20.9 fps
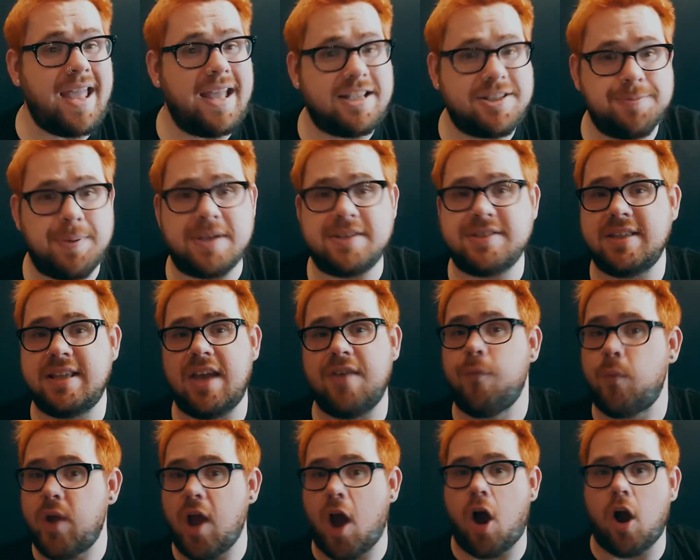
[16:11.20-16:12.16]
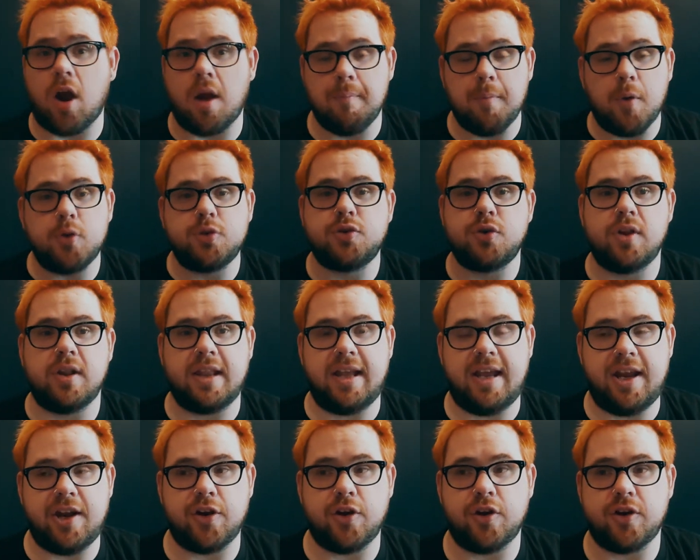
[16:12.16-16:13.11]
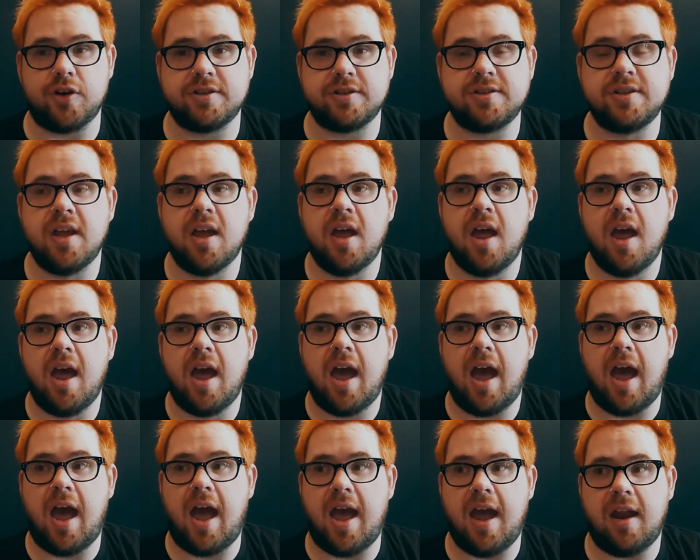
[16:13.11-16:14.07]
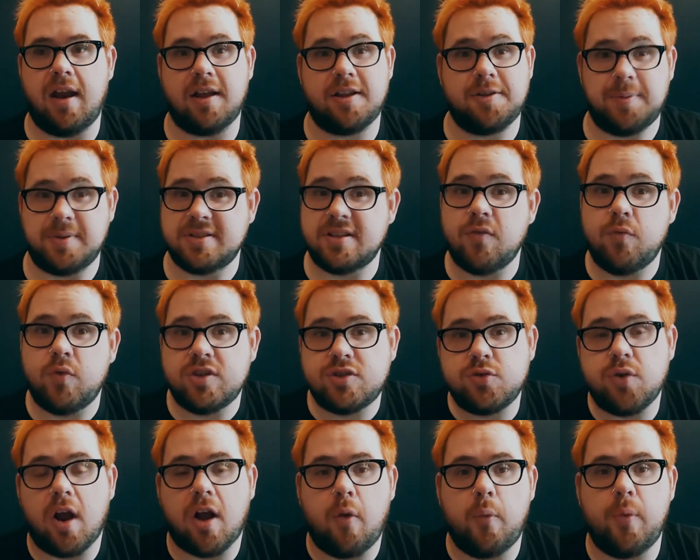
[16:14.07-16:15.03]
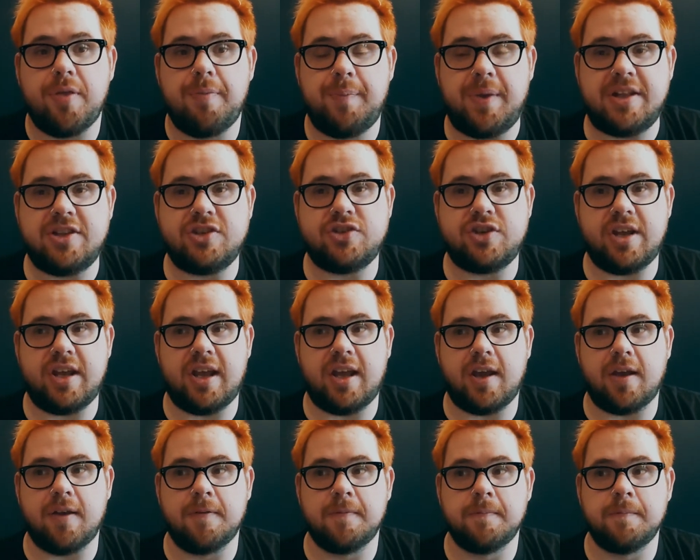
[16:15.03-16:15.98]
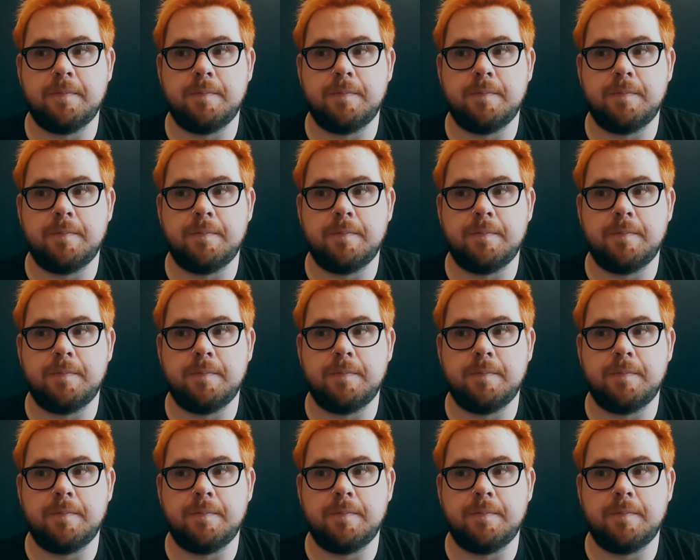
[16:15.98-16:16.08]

especially if we are emotional eaters and especially if we struggle with binging,